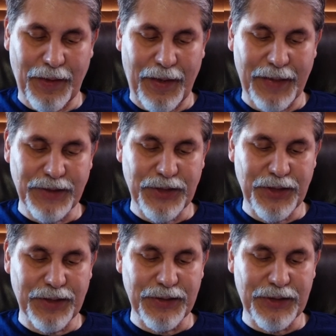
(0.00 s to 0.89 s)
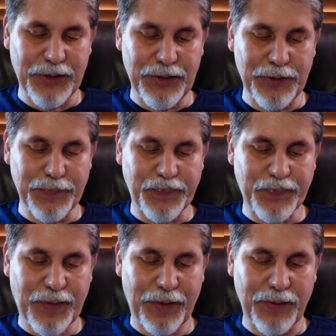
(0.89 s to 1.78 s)
And she continued
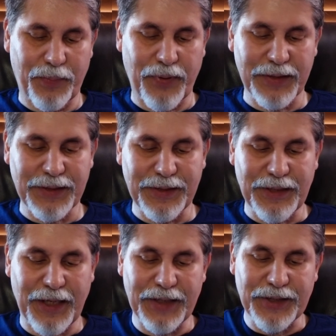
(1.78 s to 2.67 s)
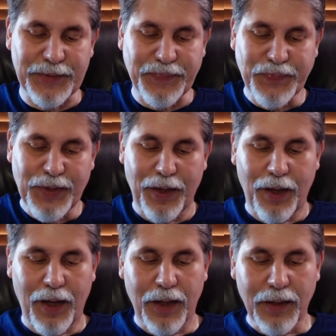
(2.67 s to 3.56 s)
the presentation.
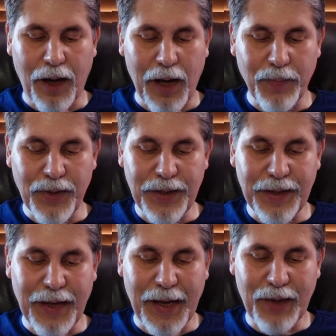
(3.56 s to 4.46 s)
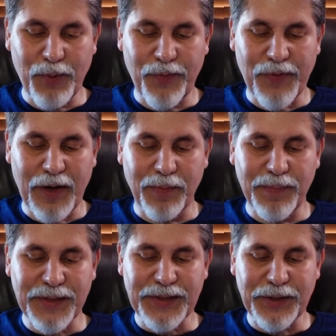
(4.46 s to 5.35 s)
Calmly and without
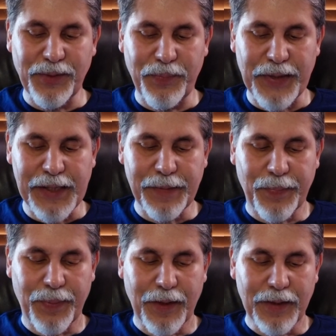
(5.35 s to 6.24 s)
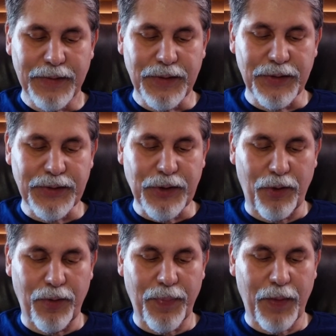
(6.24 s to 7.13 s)
missing a beat, the
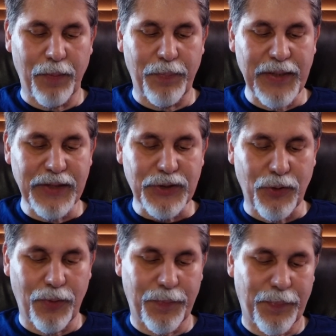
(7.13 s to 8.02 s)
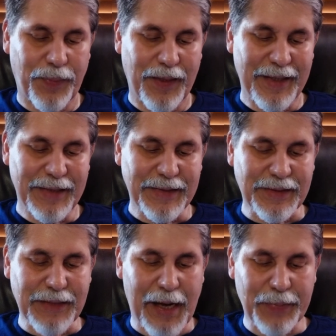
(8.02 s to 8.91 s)
term bicho
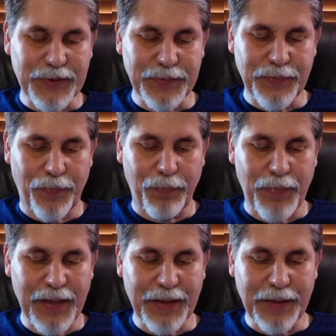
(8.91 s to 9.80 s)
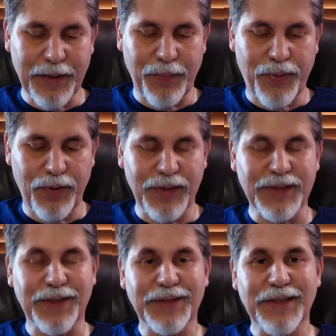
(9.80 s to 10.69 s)
stopped making
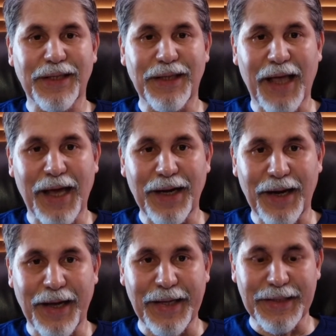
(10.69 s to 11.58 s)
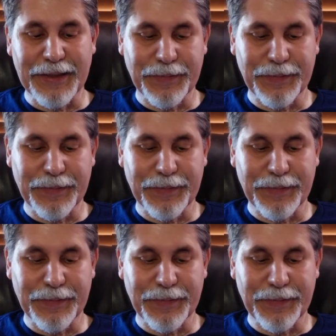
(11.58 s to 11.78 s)
appearances that night.